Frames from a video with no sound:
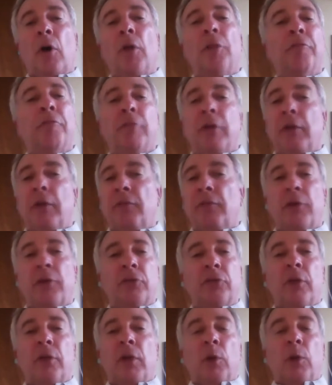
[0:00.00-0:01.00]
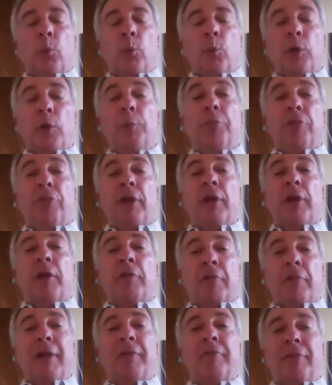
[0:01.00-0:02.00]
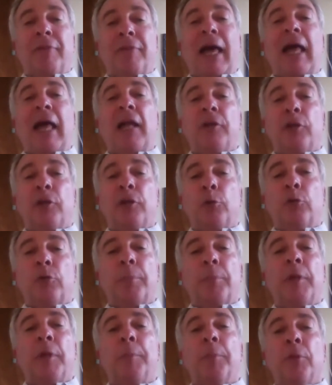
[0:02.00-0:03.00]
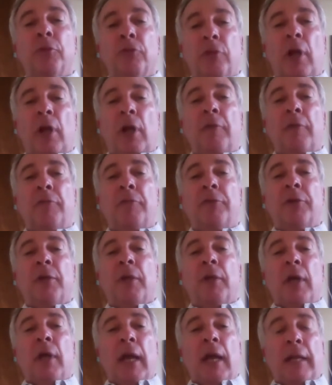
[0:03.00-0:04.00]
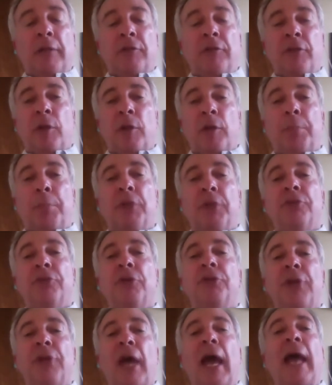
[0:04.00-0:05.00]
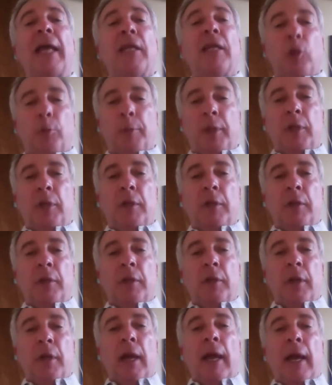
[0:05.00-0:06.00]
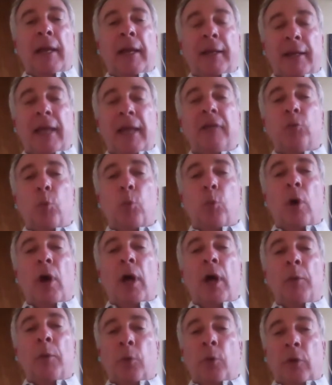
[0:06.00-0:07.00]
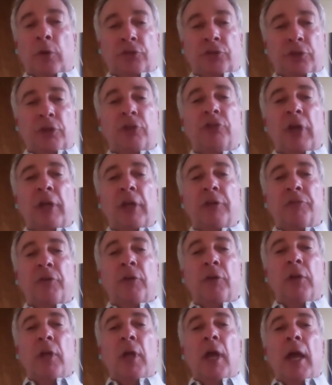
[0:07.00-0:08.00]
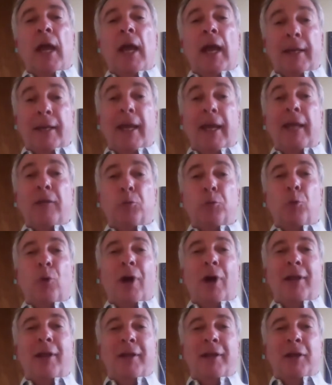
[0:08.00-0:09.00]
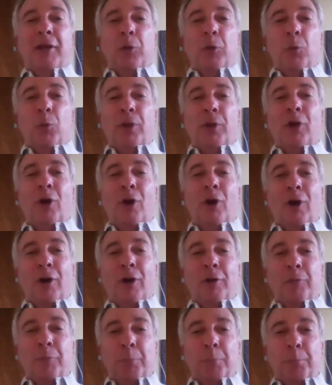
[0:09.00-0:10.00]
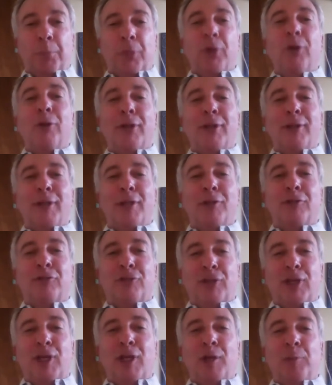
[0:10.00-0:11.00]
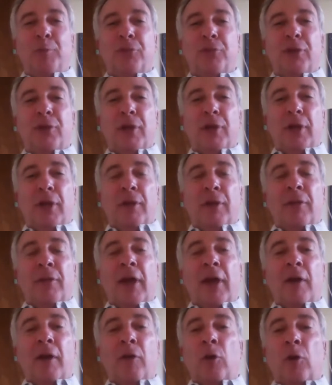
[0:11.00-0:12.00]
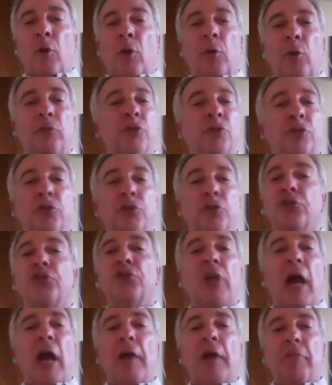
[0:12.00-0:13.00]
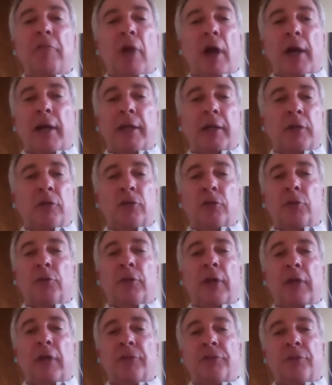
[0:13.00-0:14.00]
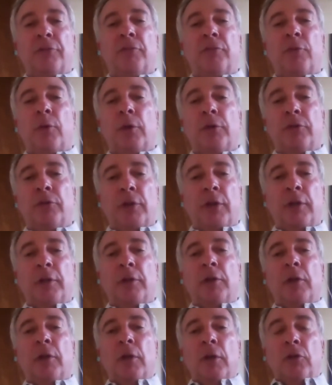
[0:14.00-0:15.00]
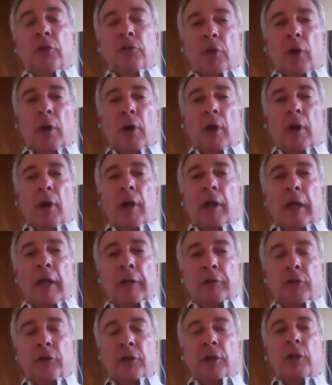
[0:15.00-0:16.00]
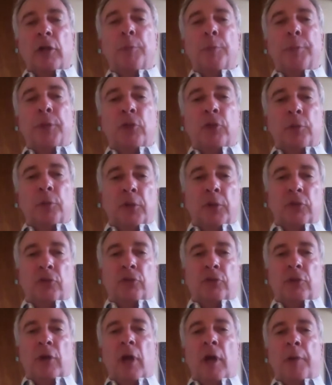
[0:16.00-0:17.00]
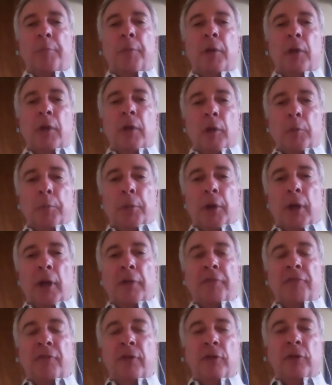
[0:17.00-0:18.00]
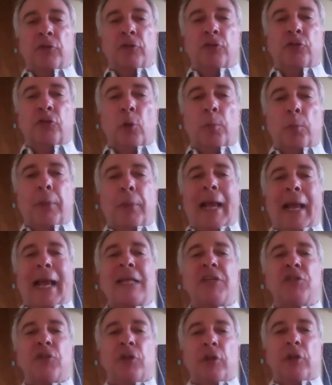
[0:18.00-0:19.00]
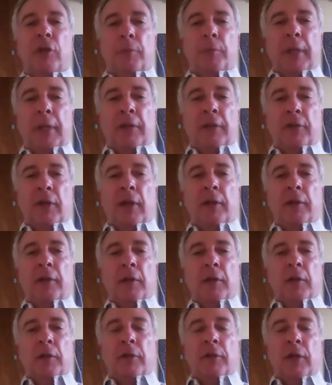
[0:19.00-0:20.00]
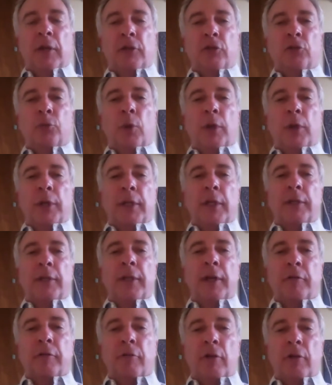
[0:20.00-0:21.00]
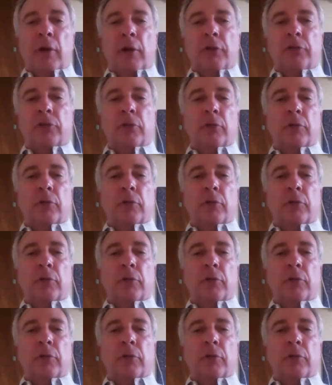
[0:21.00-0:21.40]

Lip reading: three of us, we bring great value to people's lives and to their business acumen. And that's why we're successful. And that's why we are building these teams that are going to just skyrocket in 2014. So I took a little bit too much time, but I feel so passionate about that I just wanted to get that across.